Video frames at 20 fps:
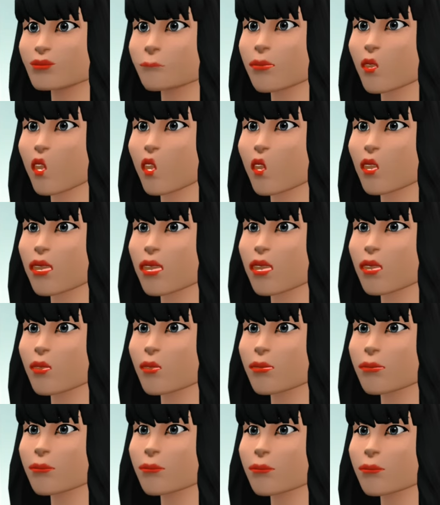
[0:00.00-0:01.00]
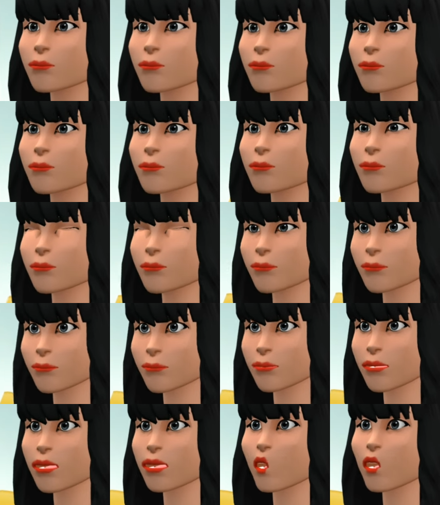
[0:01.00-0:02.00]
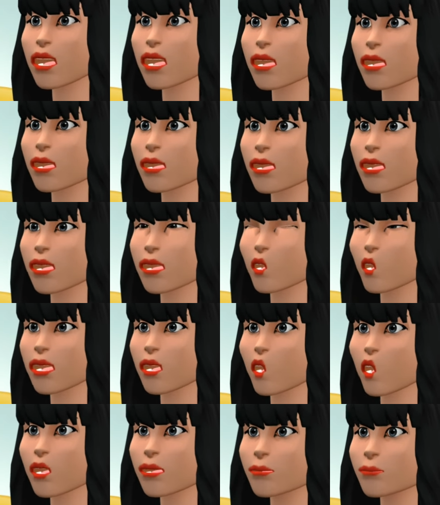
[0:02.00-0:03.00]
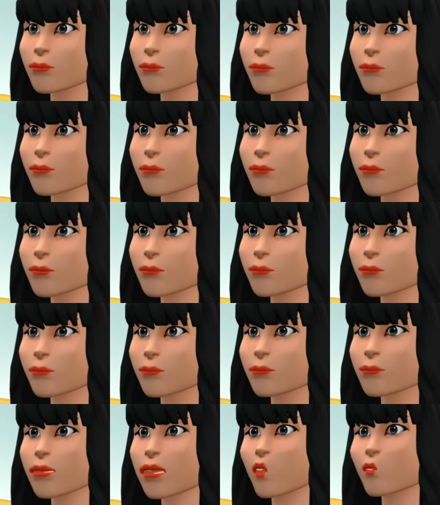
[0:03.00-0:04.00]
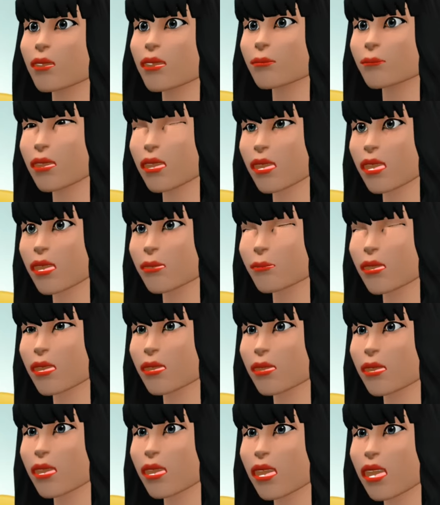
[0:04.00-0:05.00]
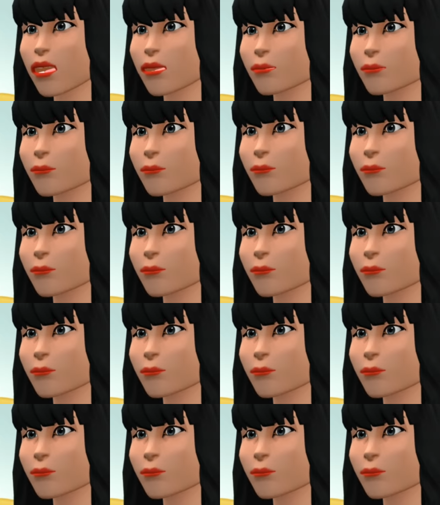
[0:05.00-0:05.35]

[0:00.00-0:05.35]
Sure, nurse. I will listen to you. You may please proceed.